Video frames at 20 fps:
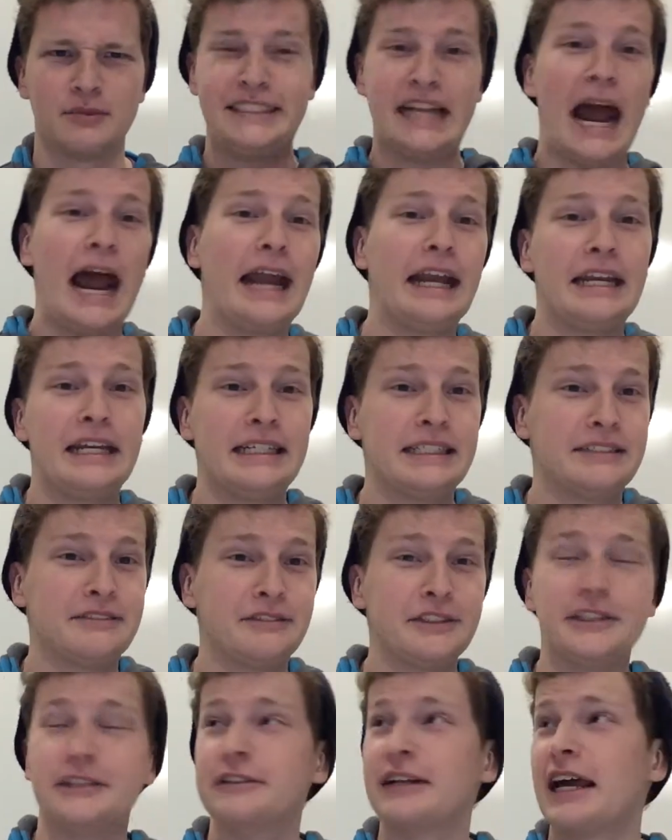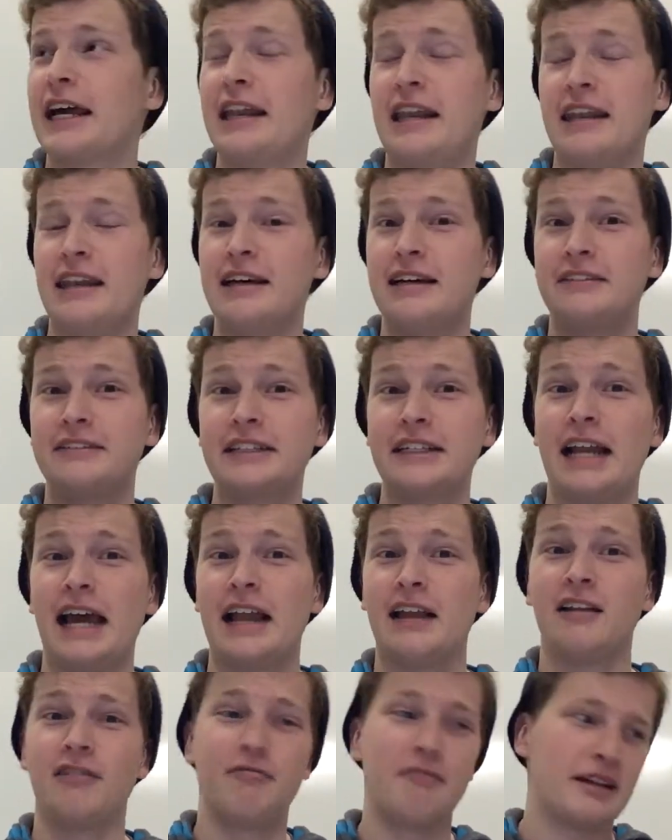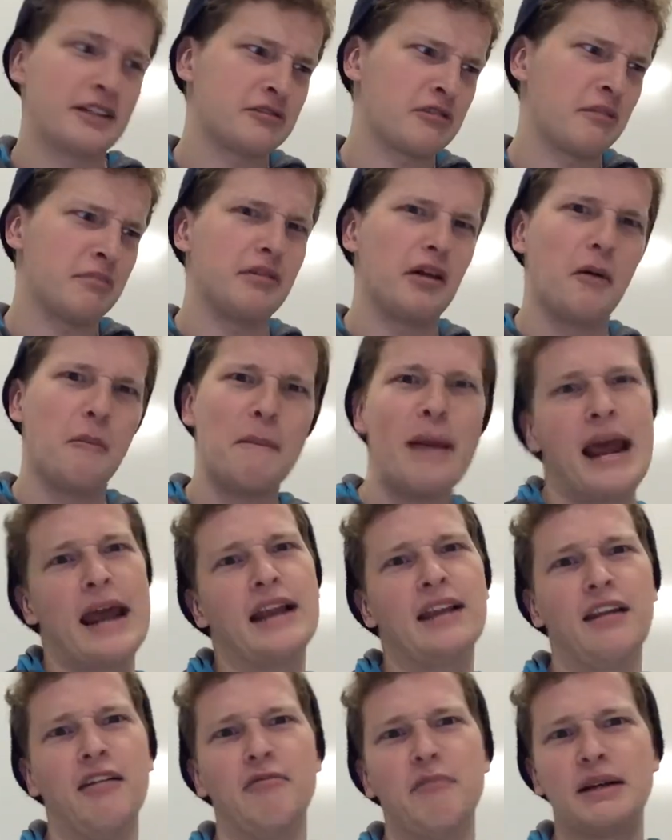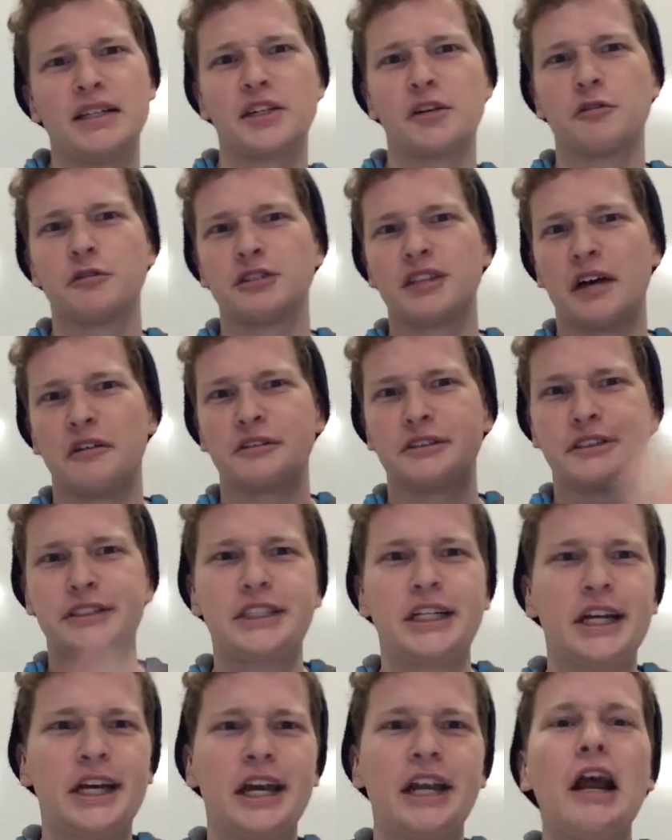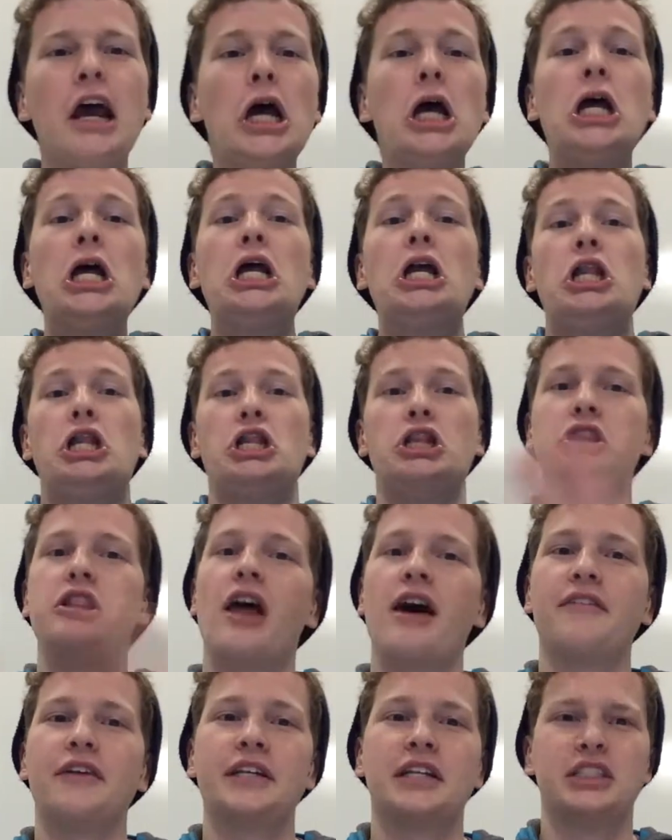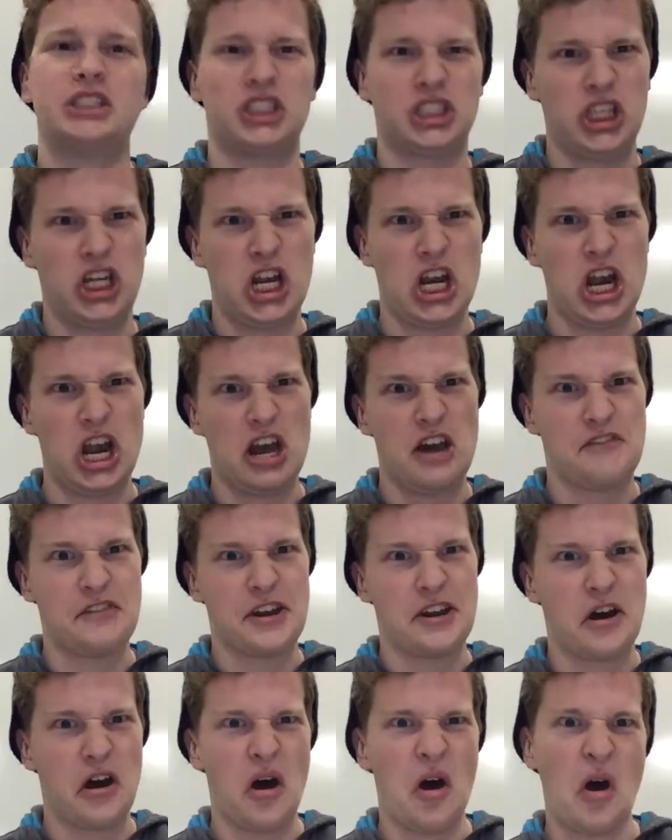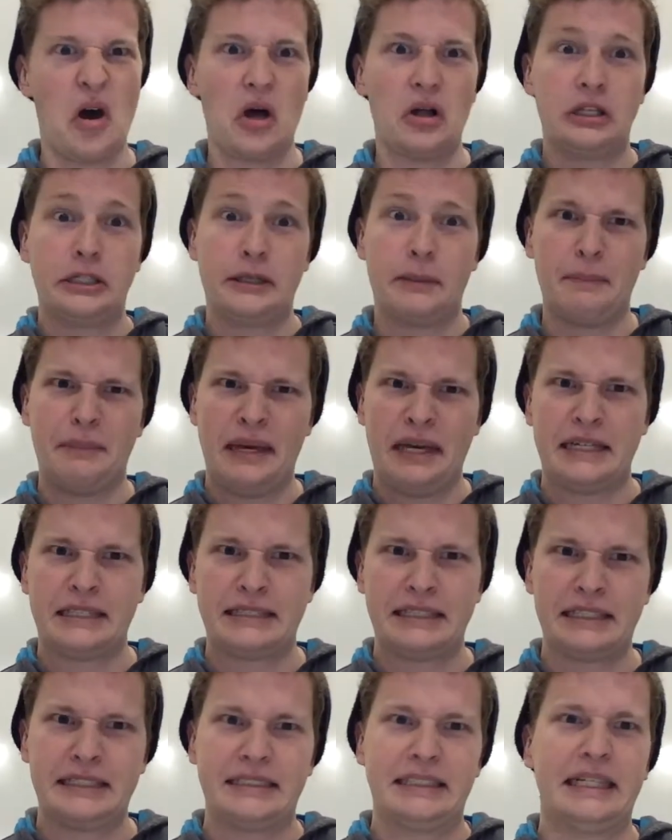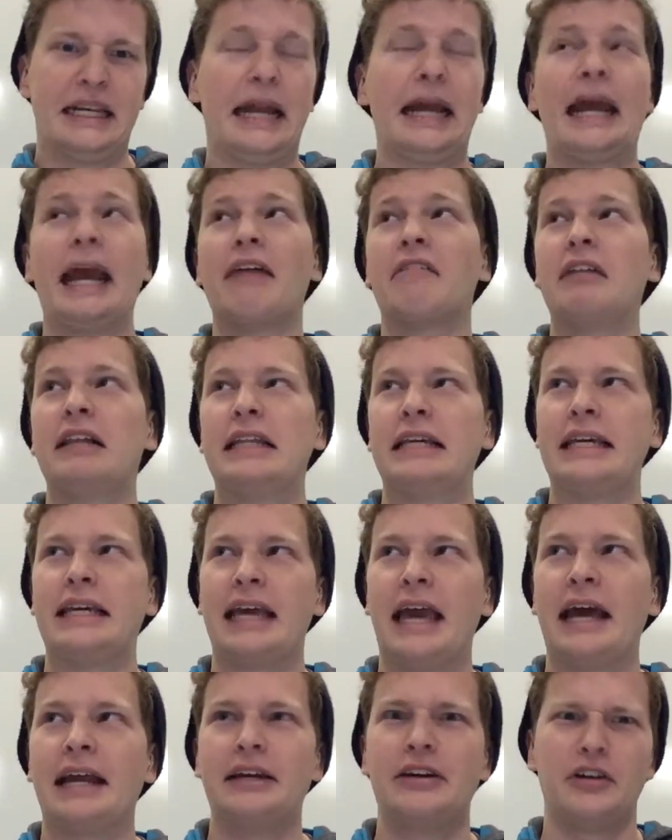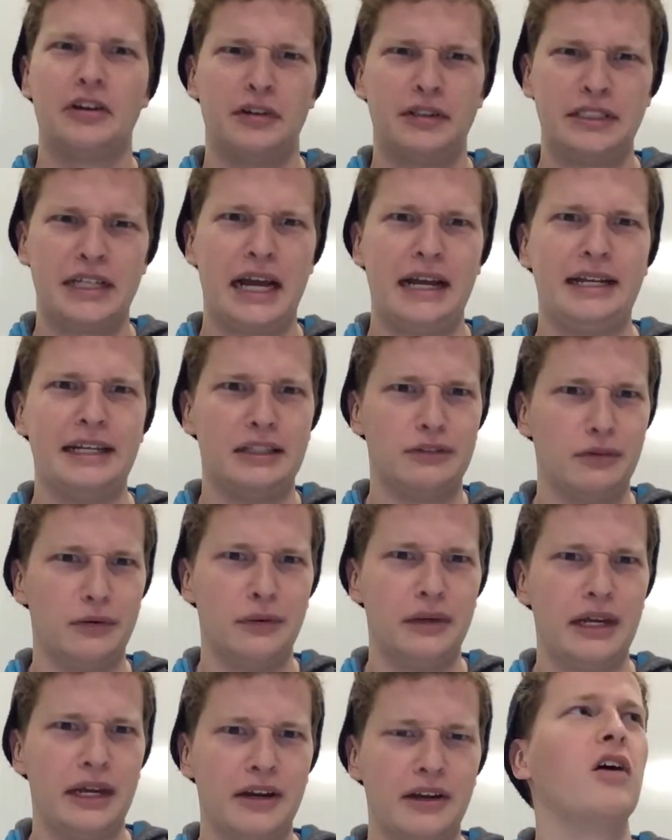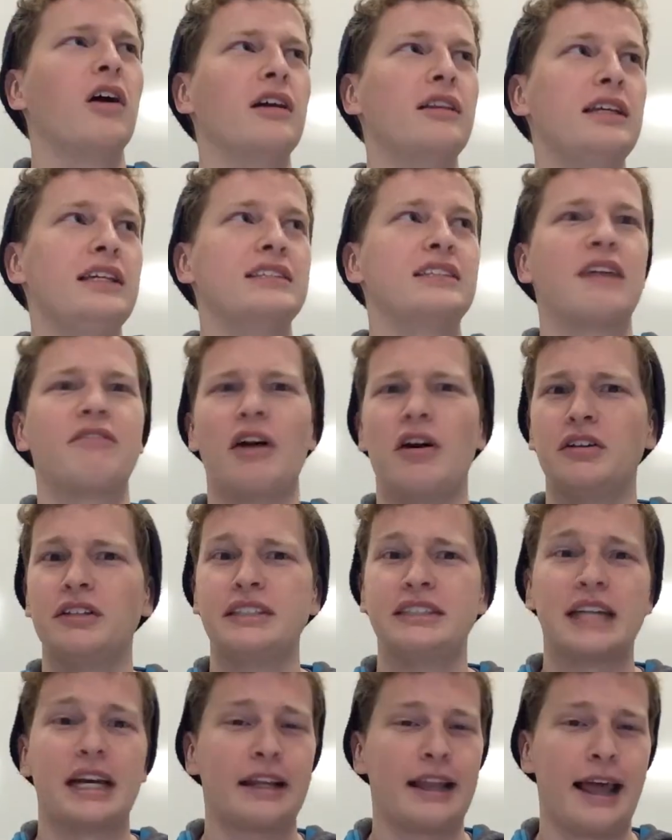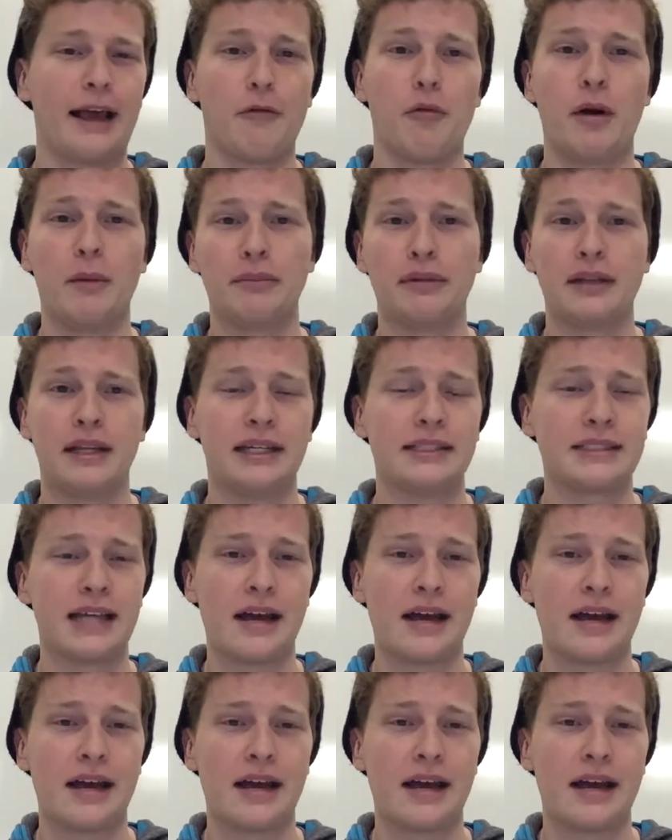Chinese food. I love it. I love my shrimp lo mein. I love my General Tso's chicken. Love it. Just love it all to pieces, and I can't really get good Chinese food here. Or at least I've only checked like one place.